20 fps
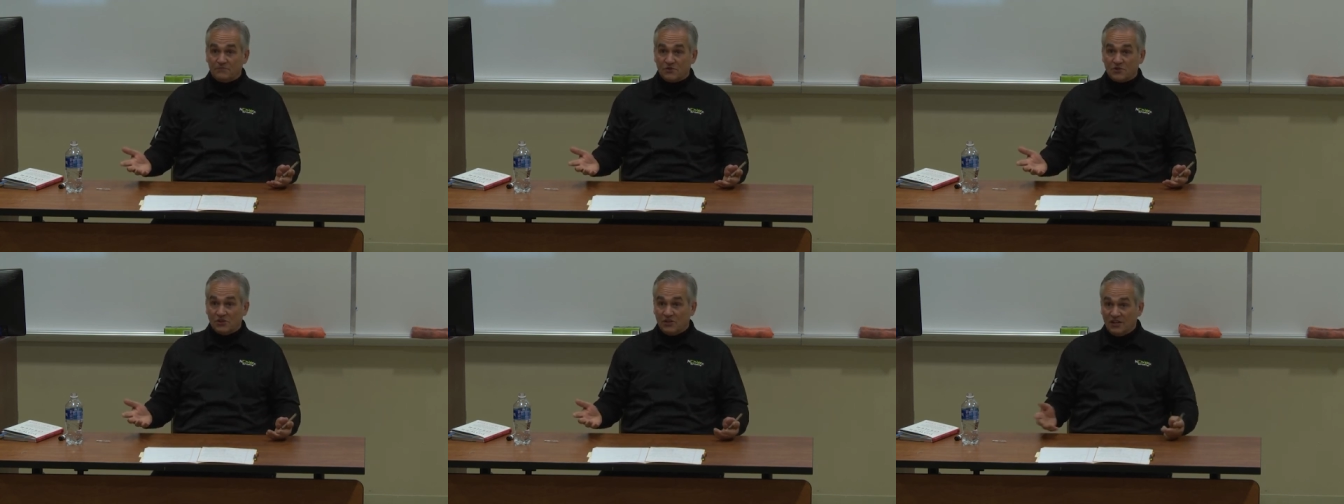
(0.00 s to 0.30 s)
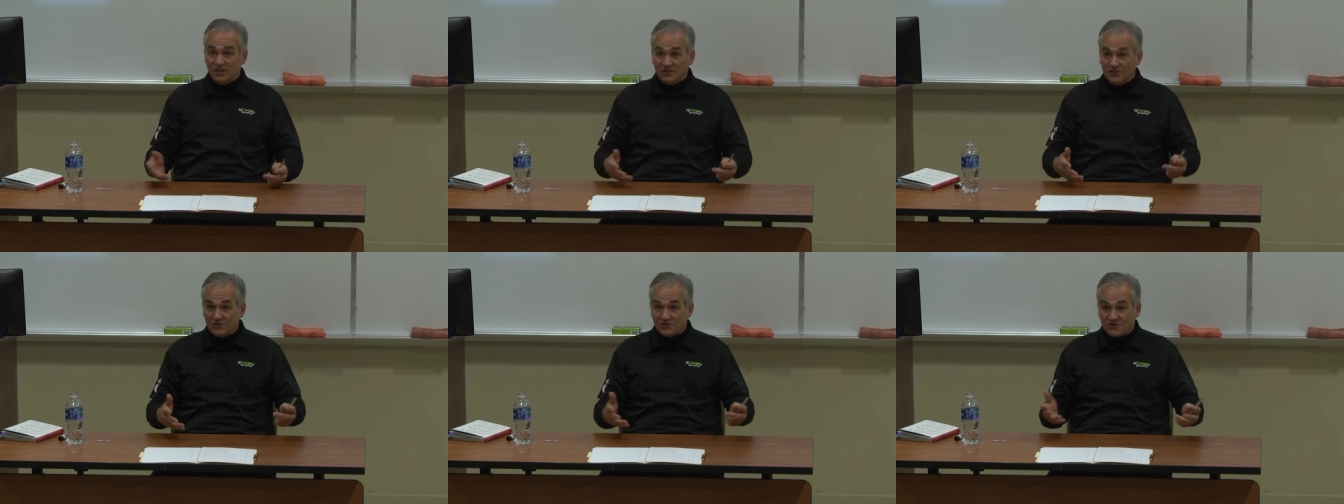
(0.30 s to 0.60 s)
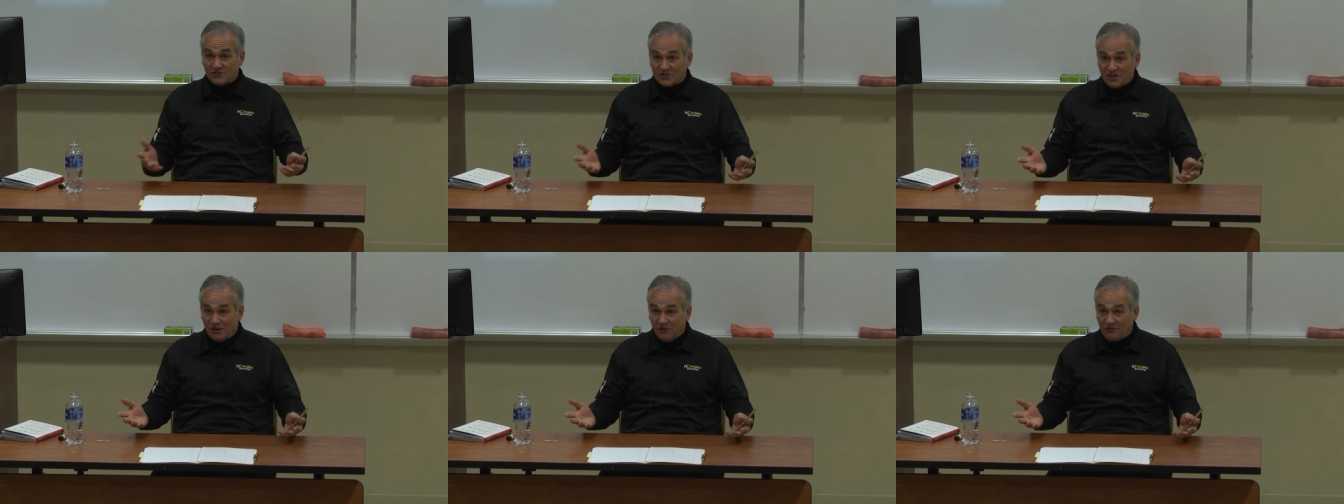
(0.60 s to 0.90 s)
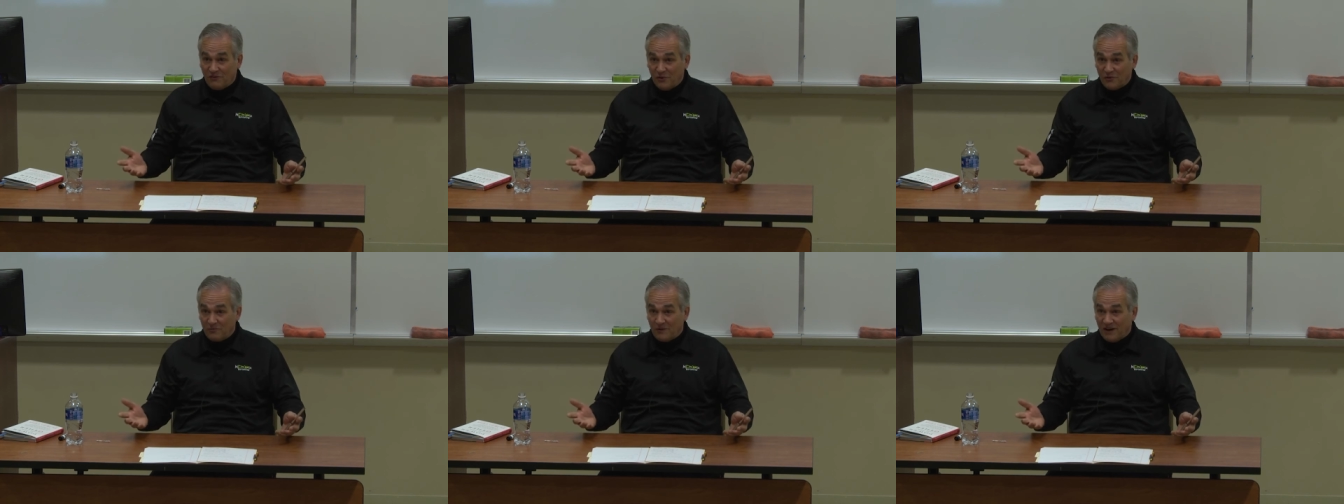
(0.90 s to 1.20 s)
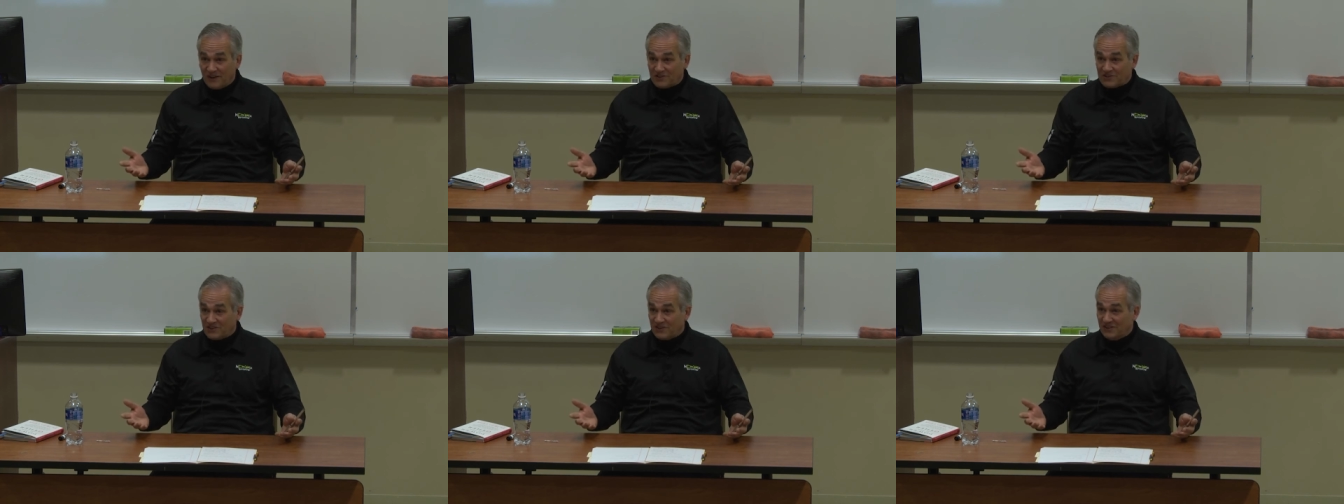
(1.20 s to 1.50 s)
So you didn't use a cell phone
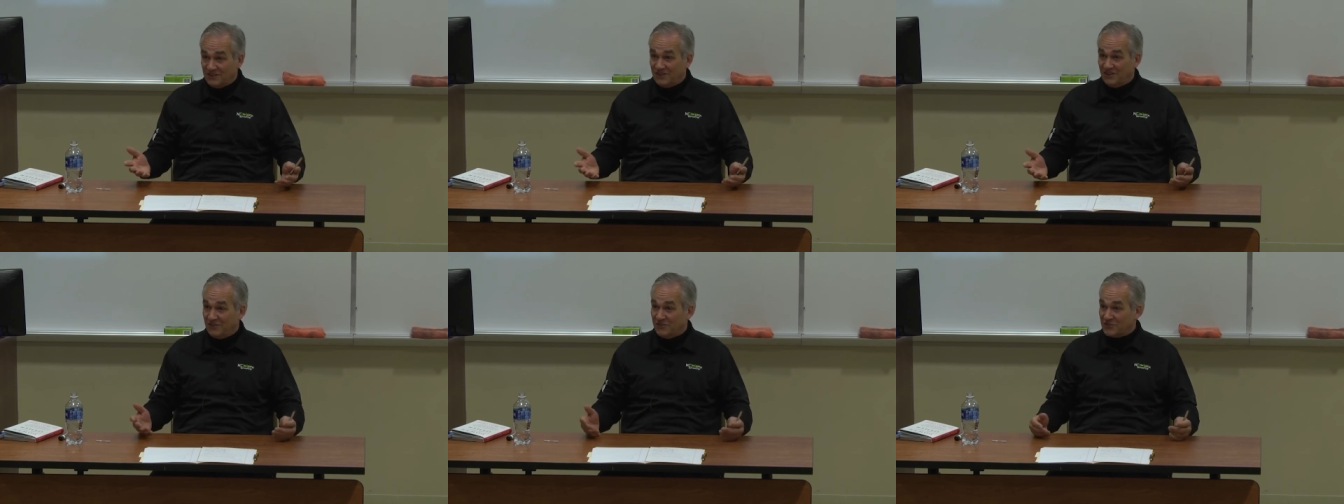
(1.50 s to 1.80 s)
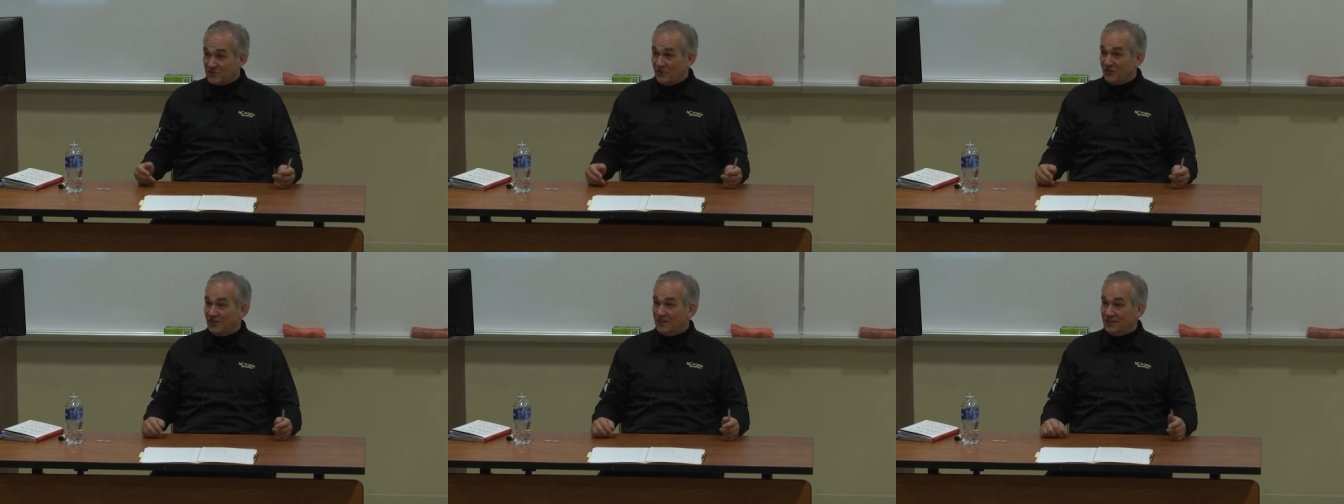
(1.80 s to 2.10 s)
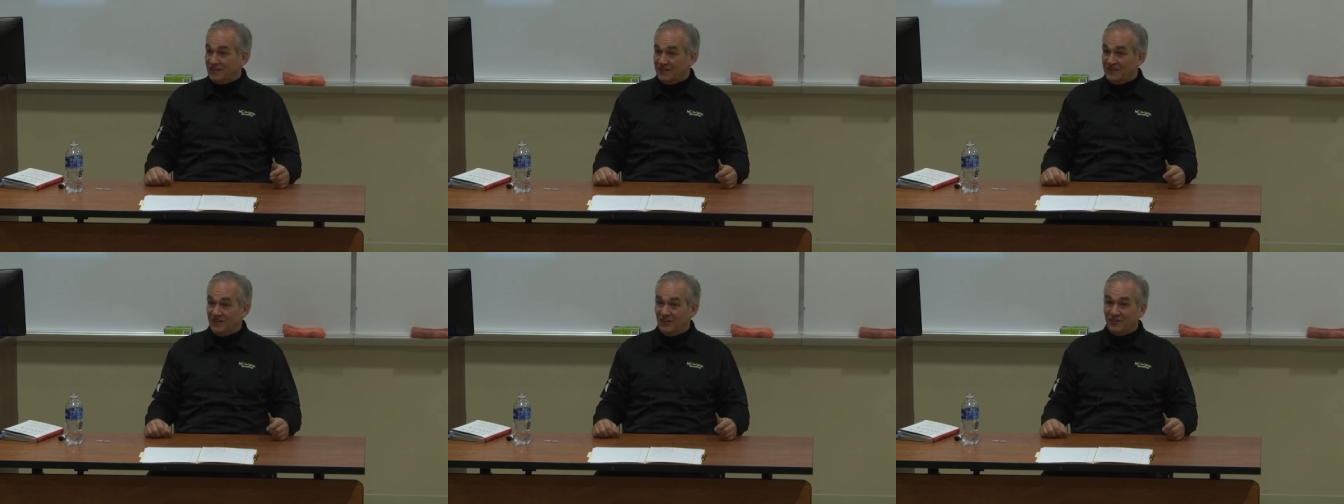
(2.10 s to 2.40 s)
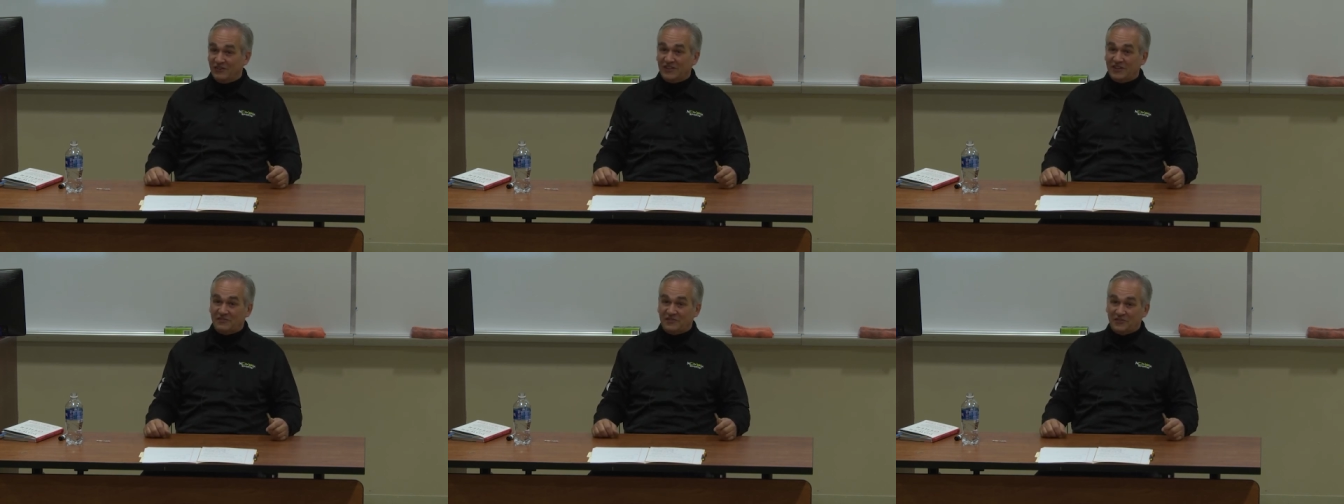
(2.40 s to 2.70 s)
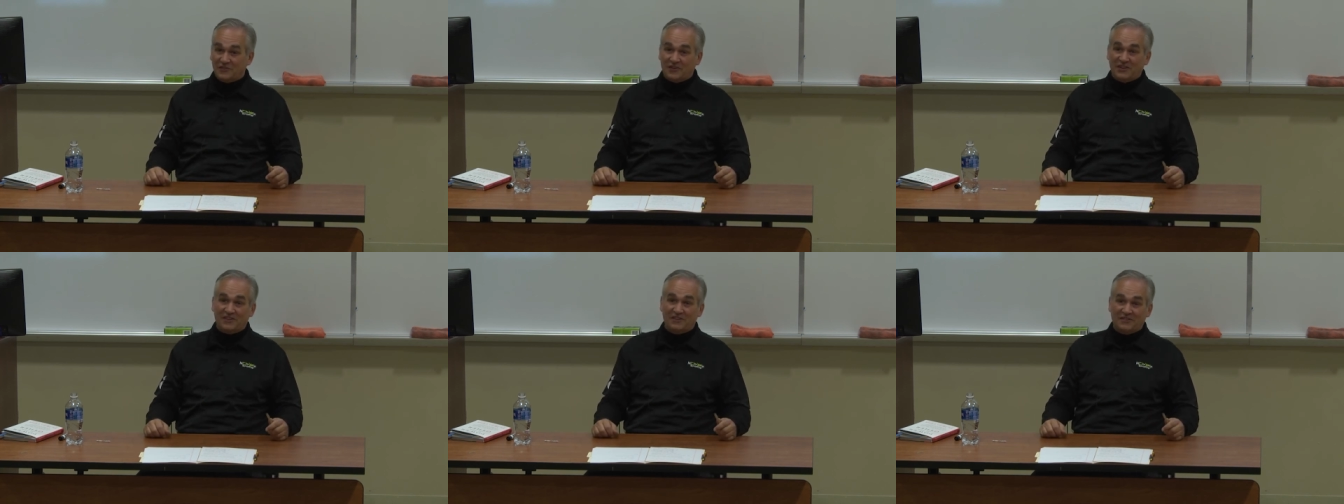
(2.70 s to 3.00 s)
much. You know, it was only, only if
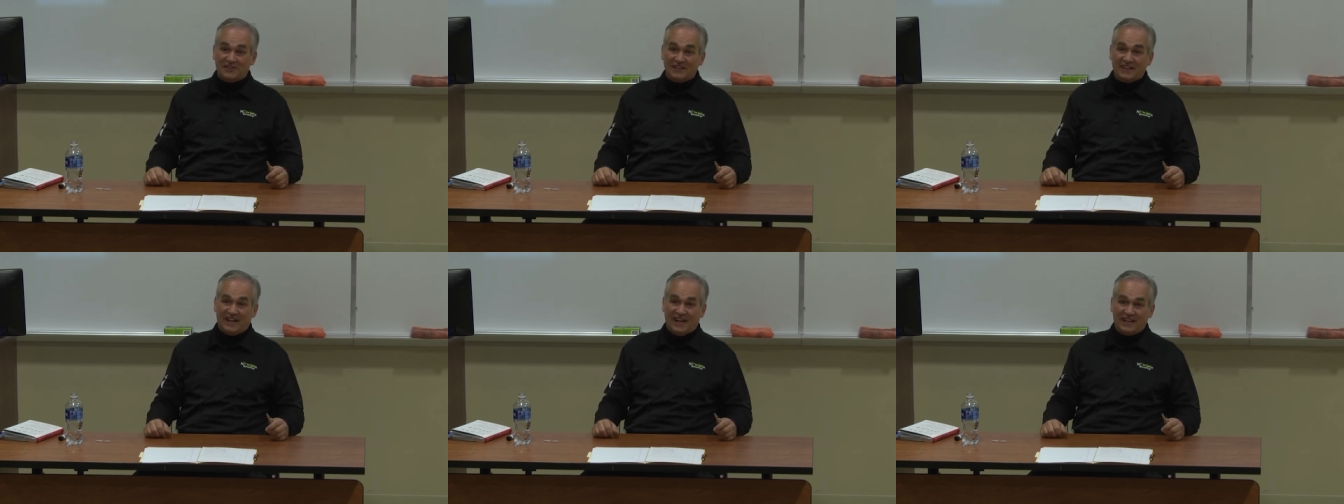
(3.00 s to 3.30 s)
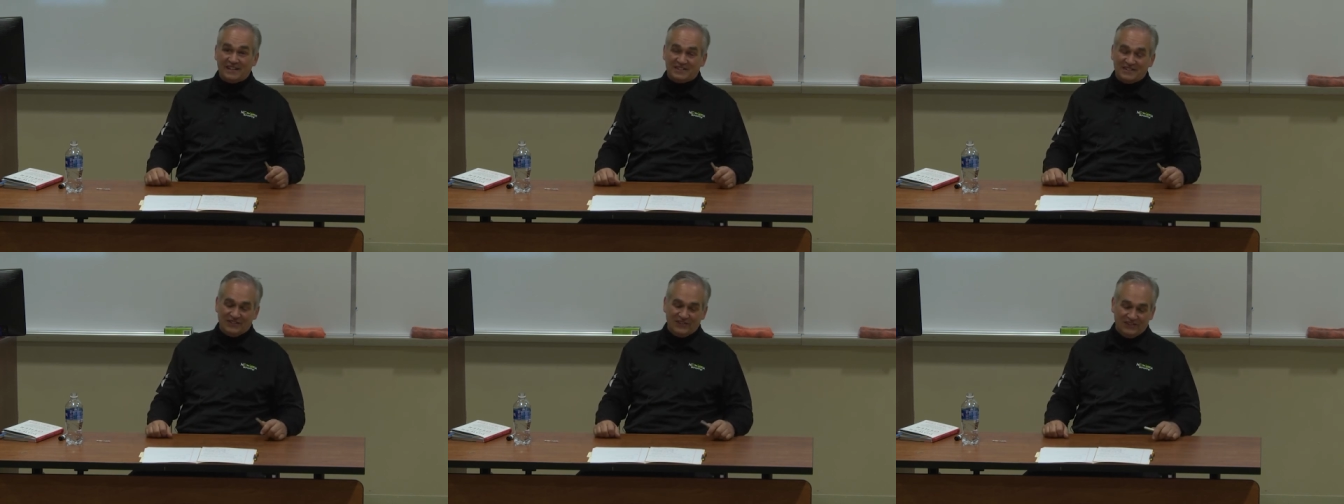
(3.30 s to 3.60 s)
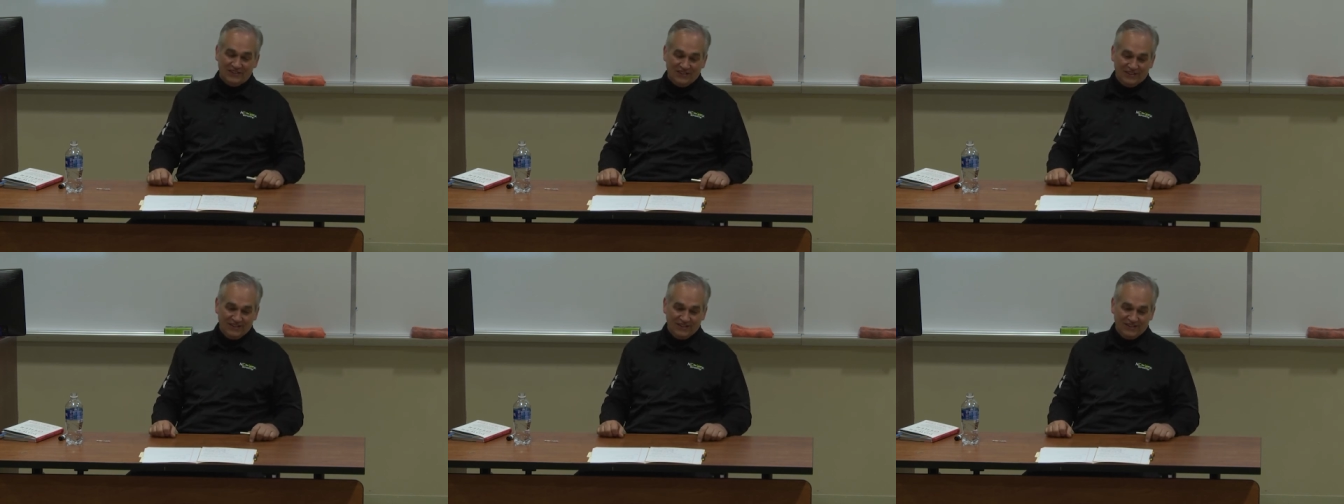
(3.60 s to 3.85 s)
you really, really had to.